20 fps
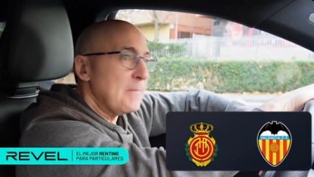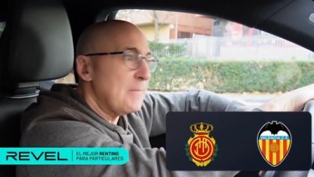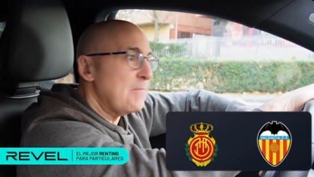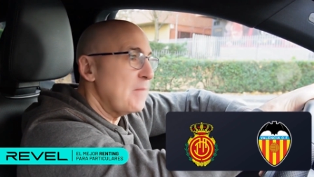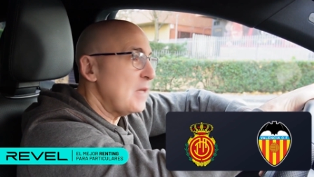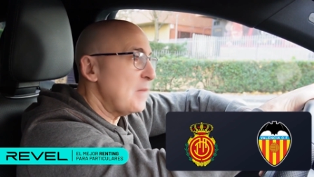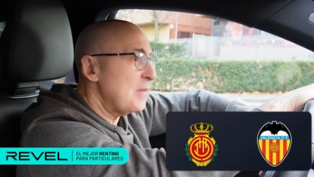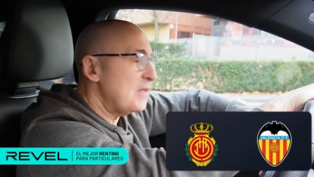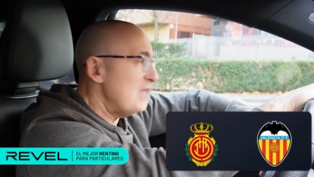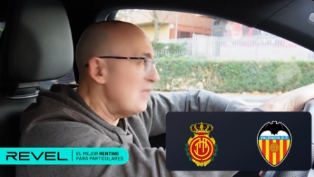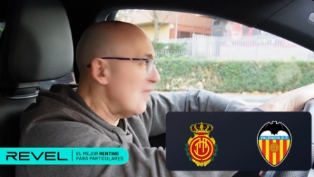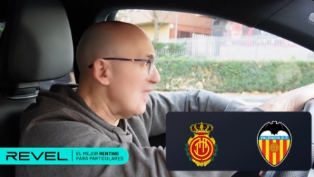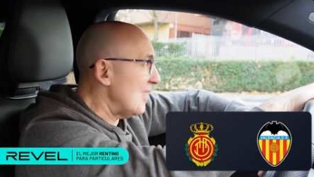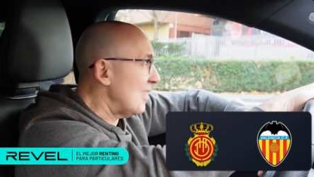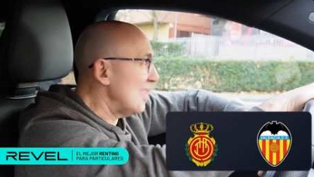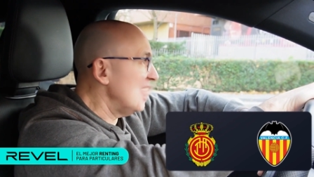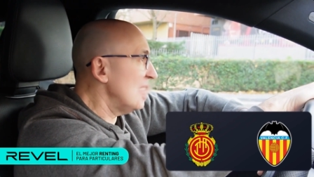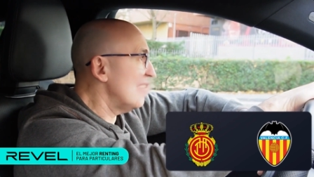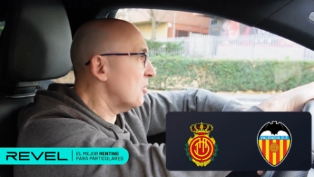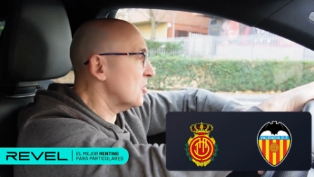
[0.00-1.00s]
Pepe Lu
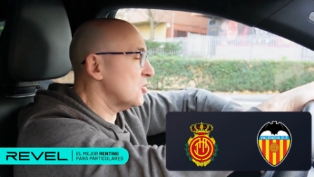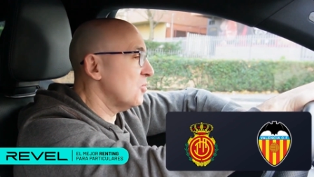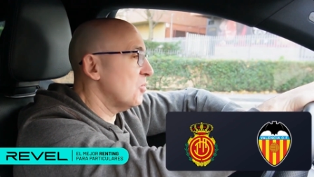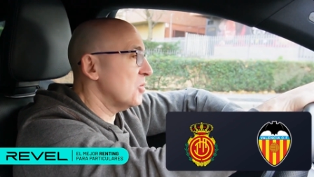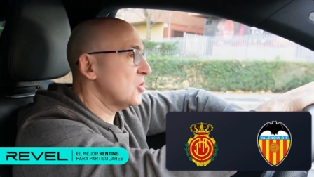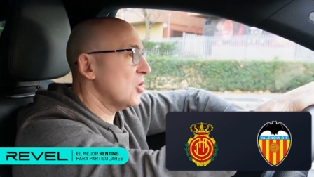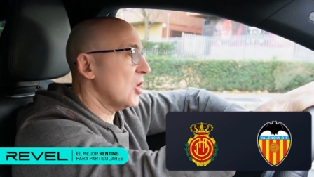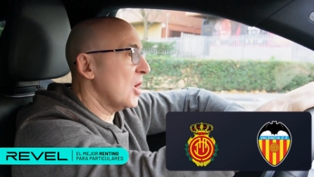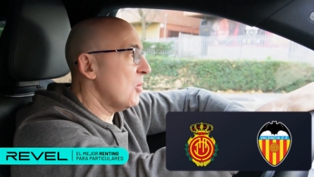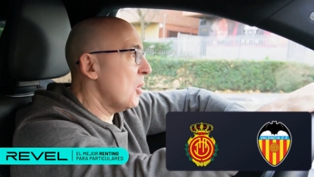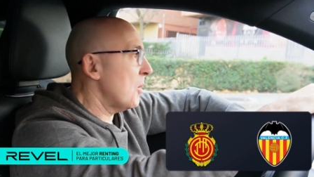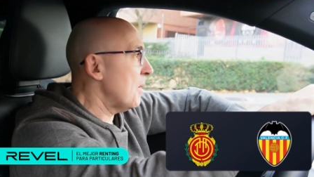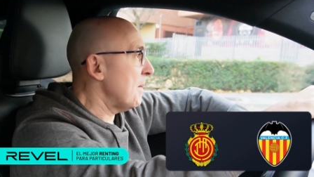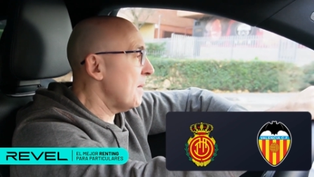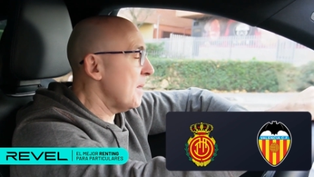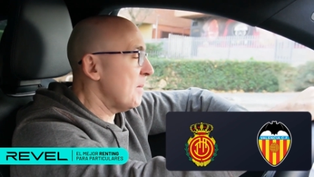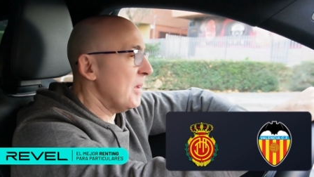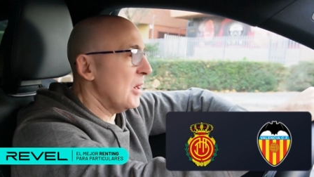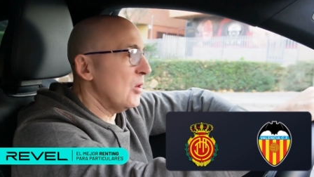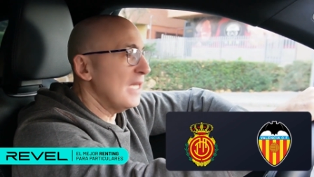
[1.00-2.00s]
returns, of course. Pepe Lu
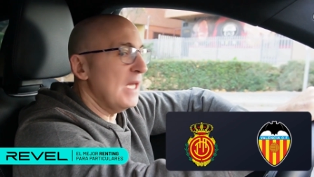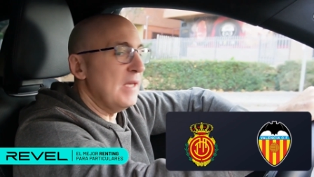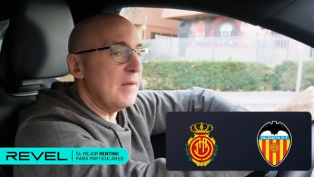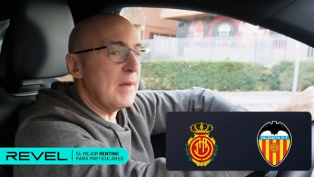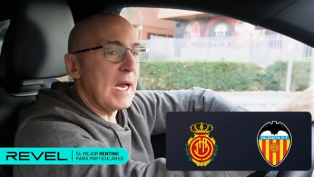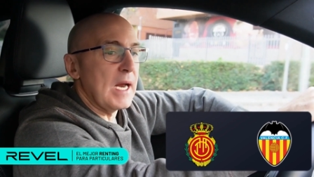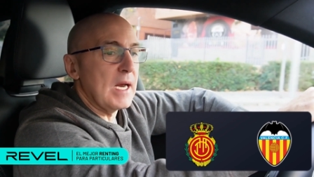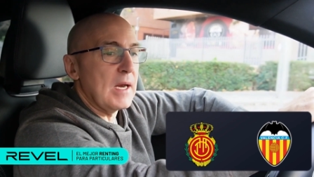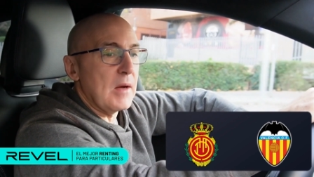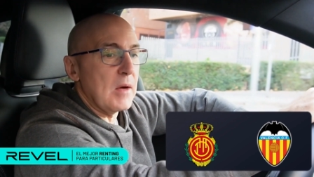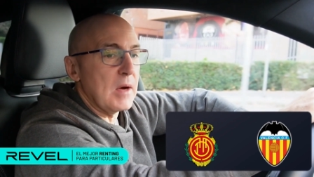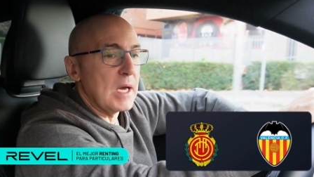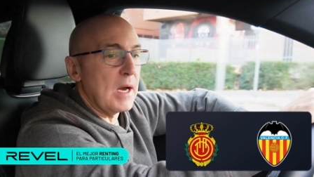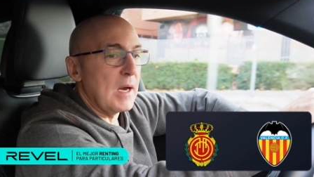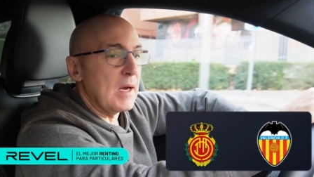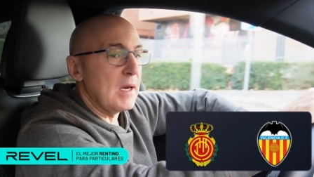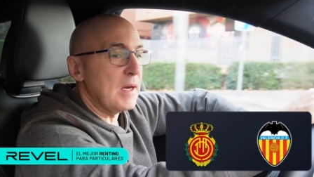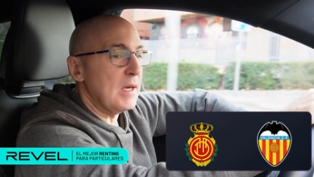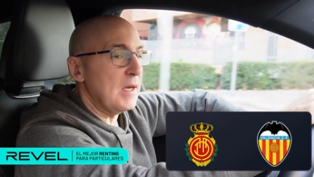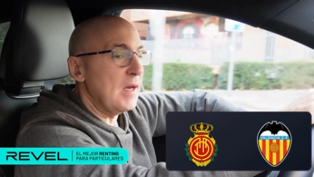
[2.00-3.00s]
is back at Valencia.
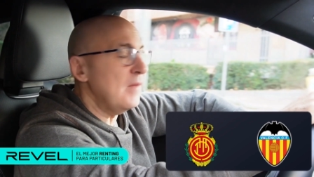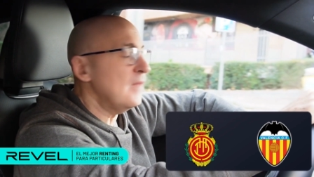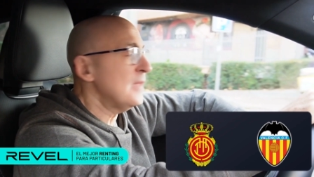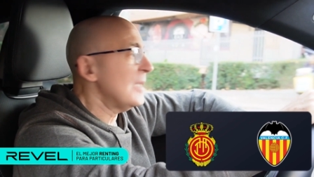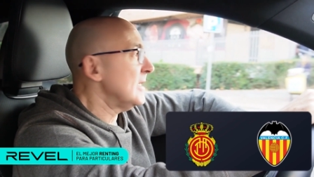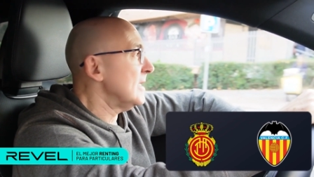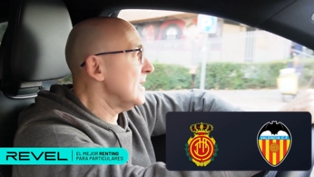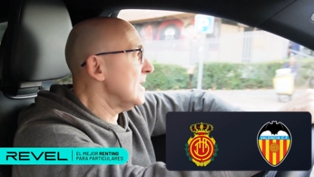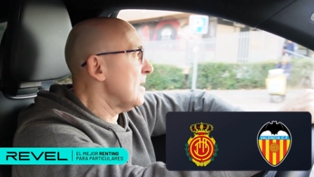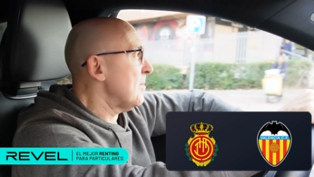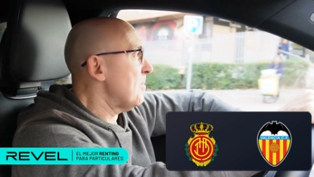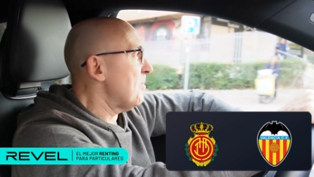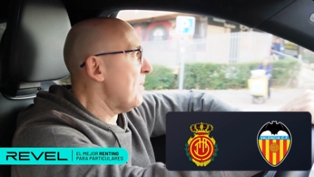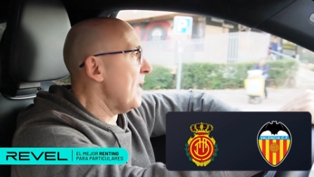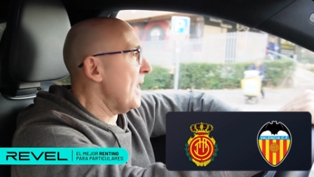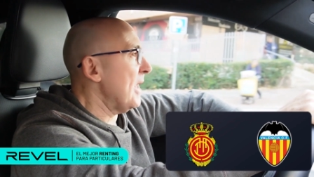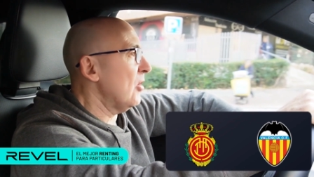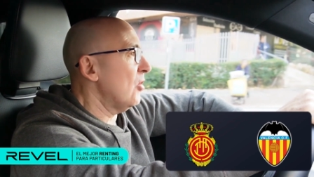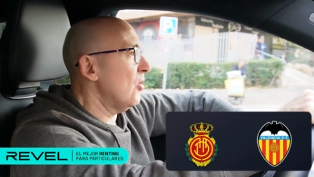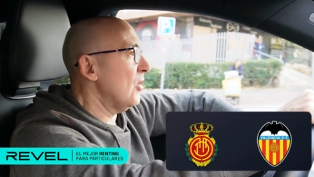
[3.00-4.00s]
But the truth
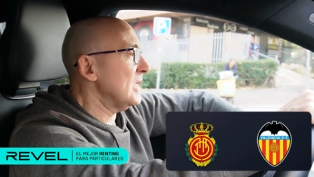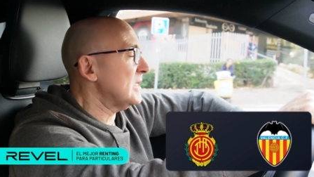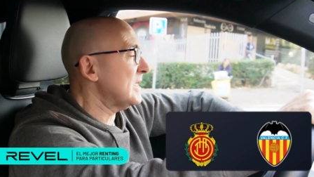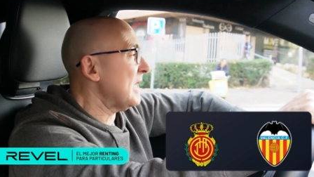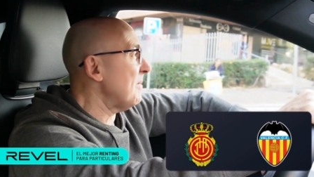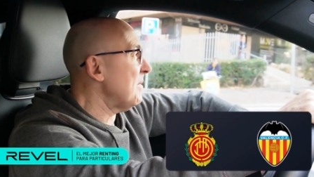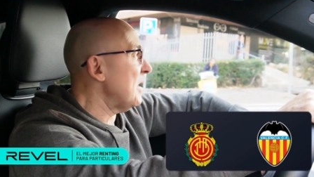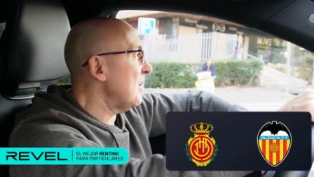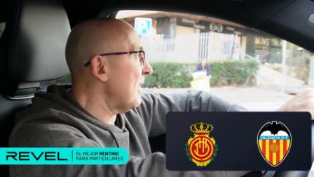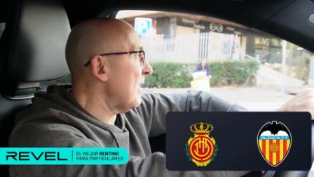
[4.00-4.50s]
is that Valencia